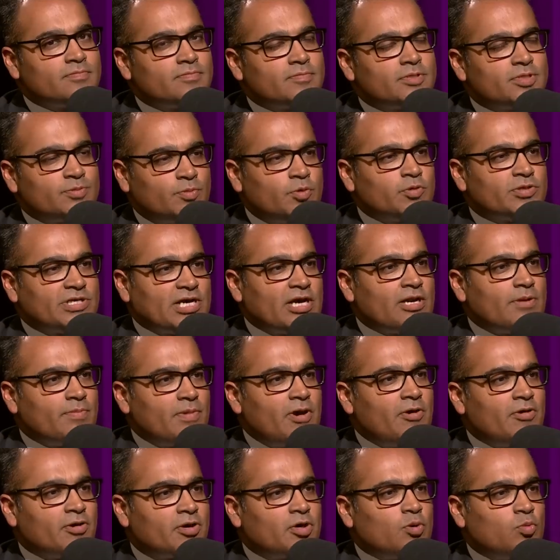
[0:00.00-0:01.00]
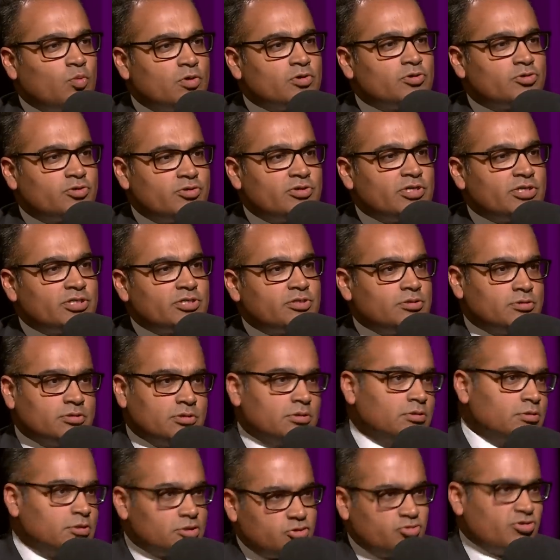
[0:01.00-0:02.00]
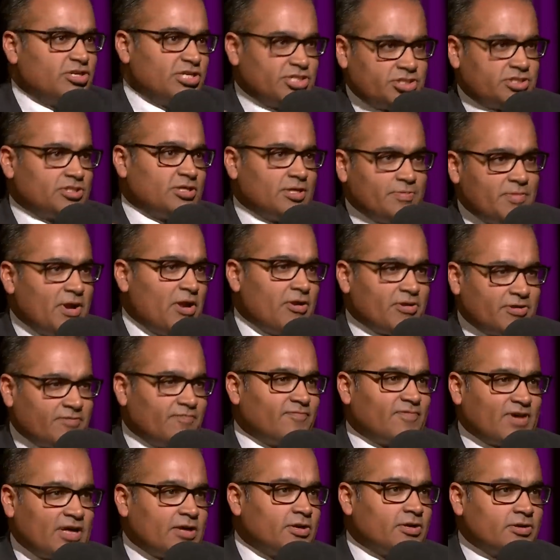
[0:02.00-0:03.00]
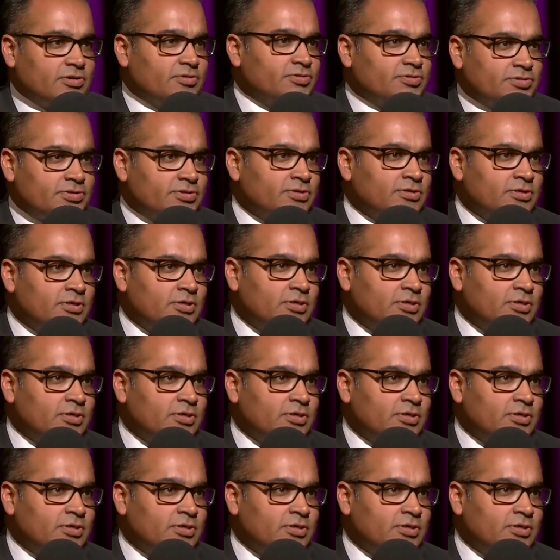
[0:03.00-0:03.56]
small town America want traditional traditional American values?